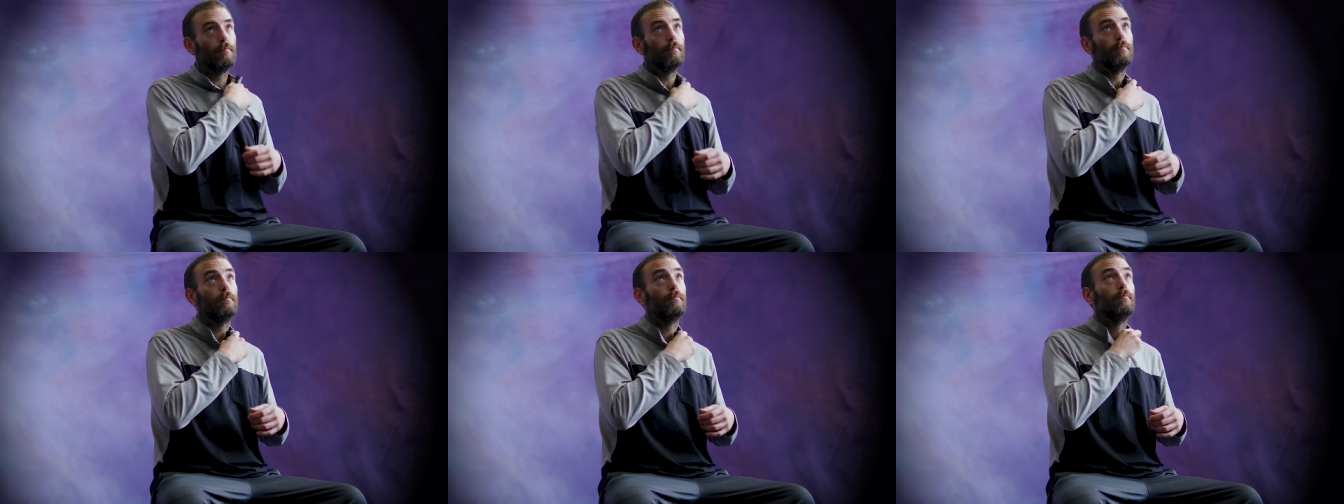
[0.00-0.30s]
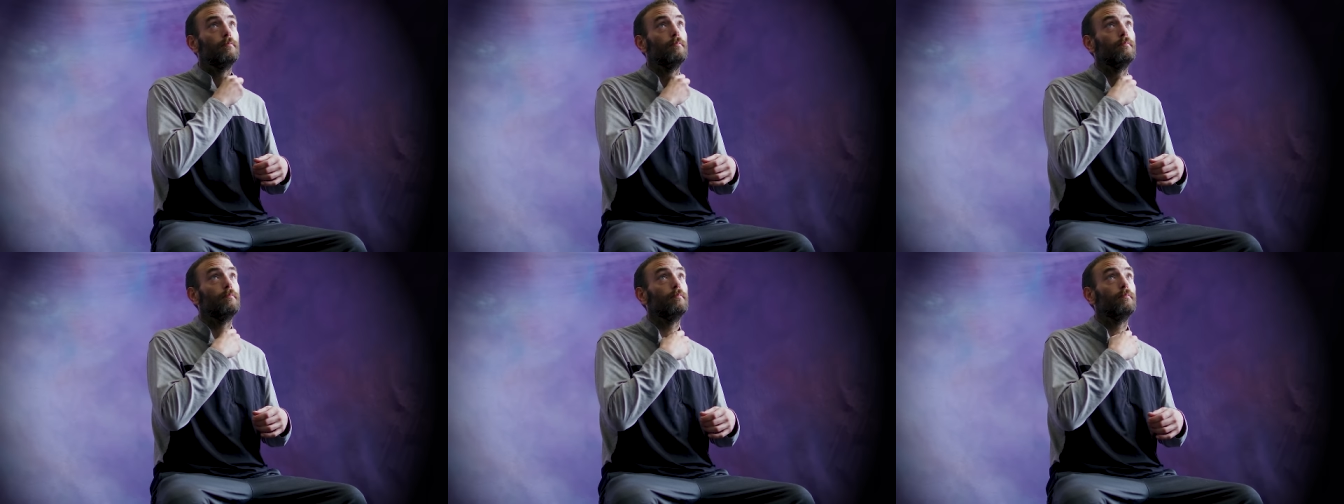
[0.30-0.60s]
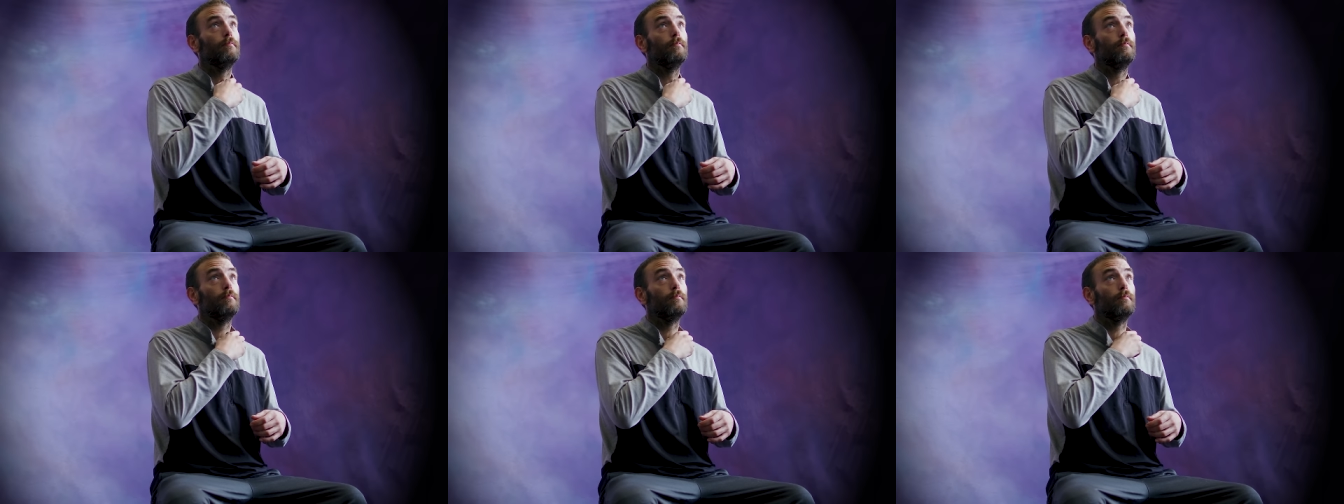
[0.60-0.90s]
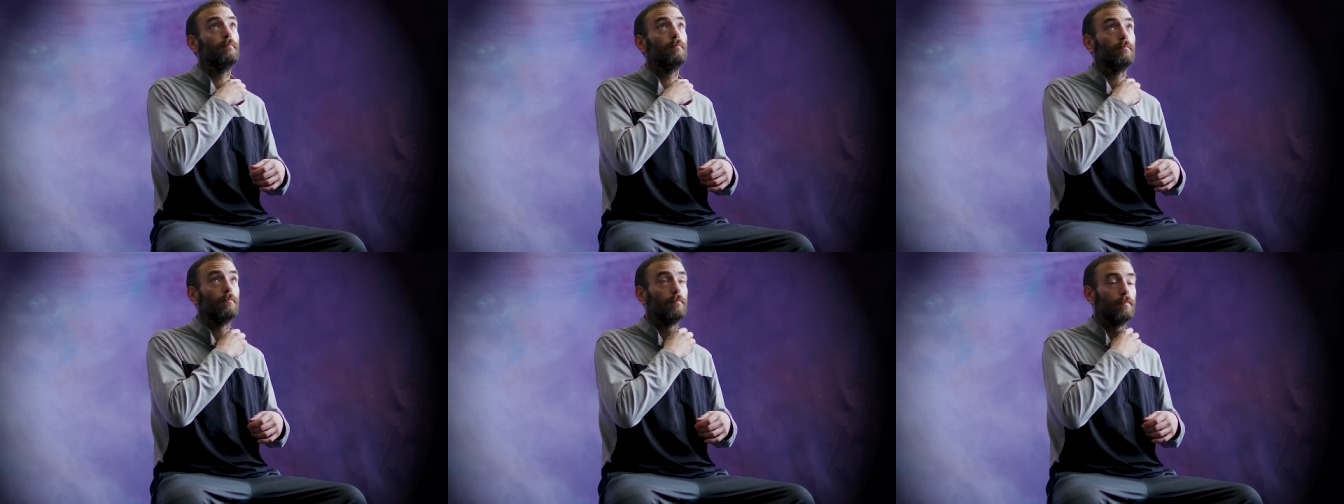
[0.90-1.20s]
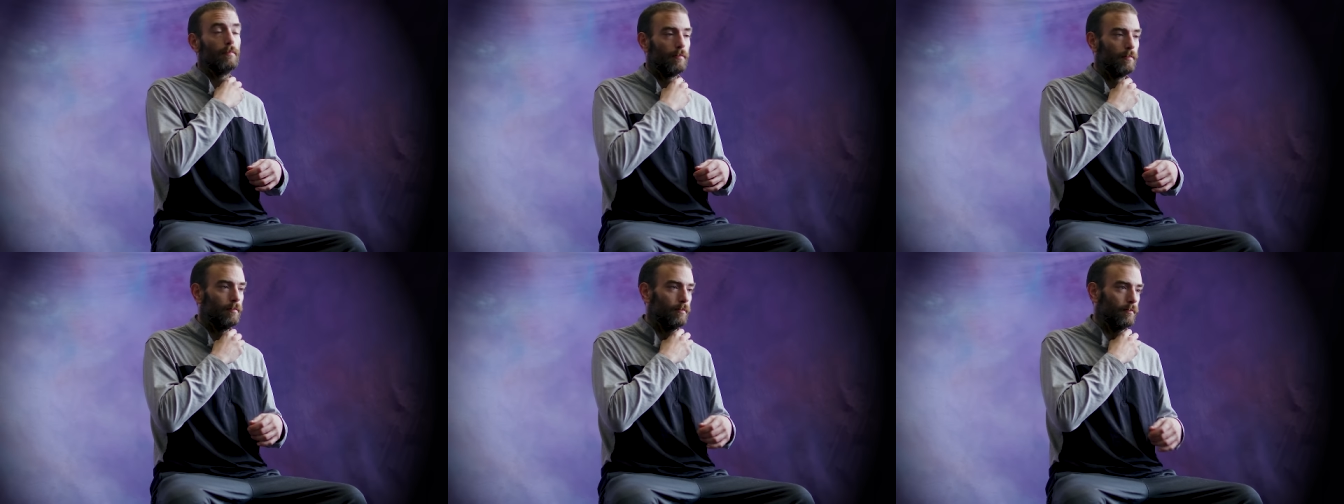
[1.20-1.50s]
All right, Robert.
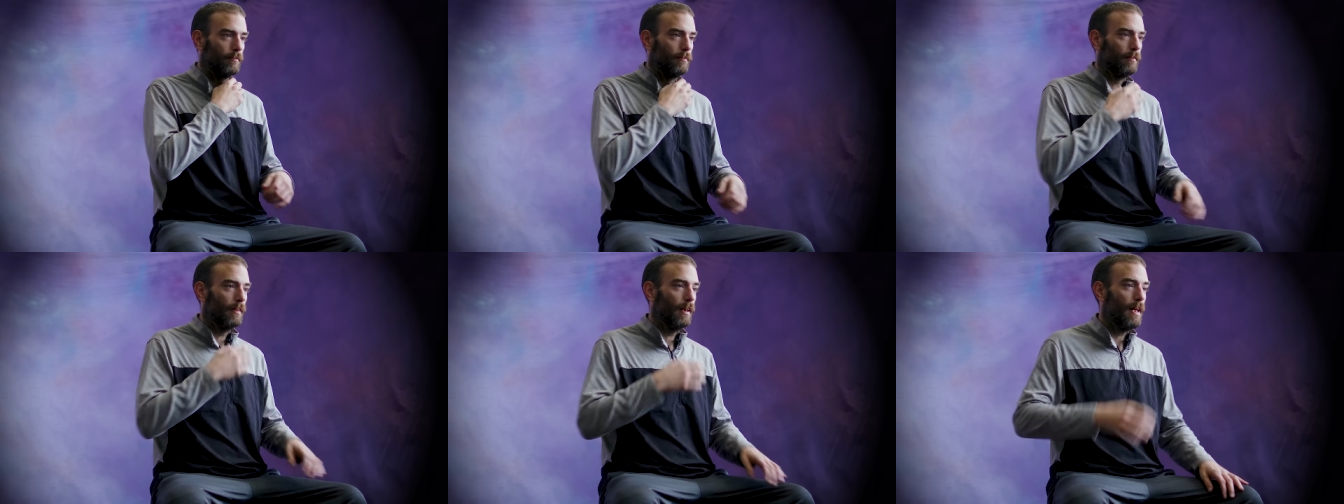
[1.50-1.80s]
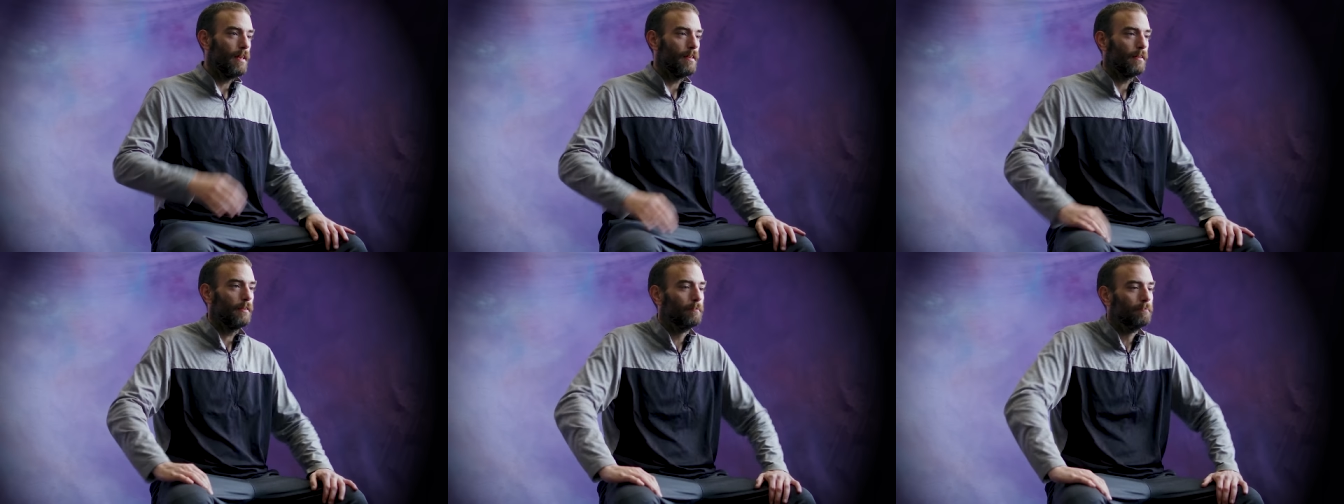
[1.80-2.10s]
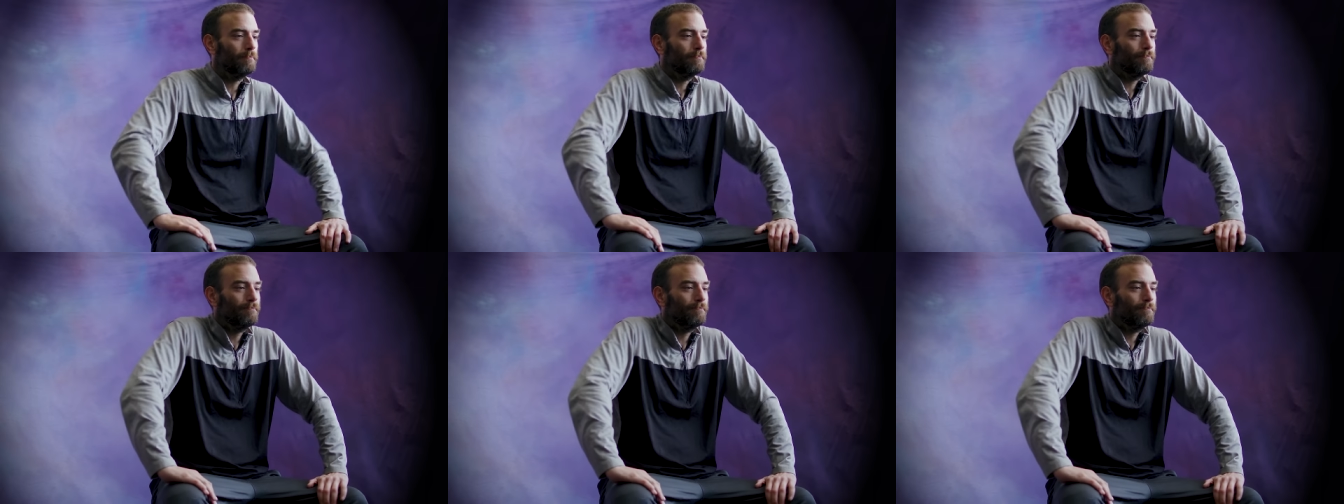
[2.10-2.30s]
Hi there.